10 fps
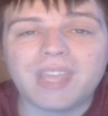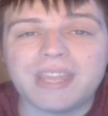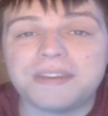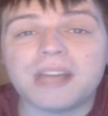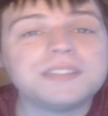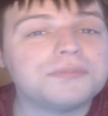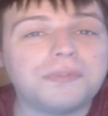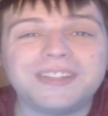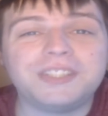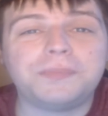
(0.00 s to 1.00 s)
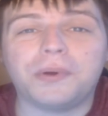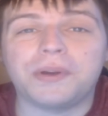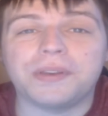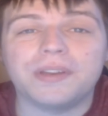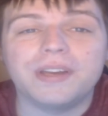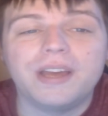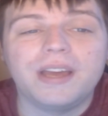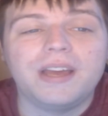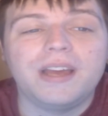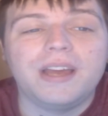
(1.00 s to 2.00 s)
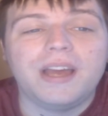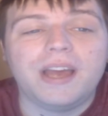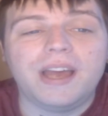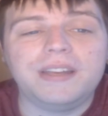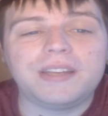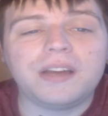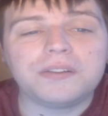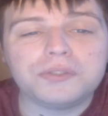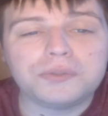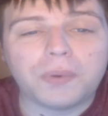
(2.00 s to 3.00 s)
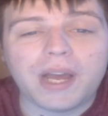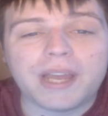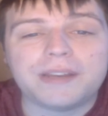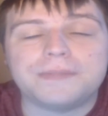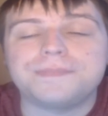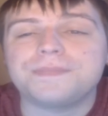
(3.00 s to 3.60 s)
And that's a revenge porn. And Uncle Swag,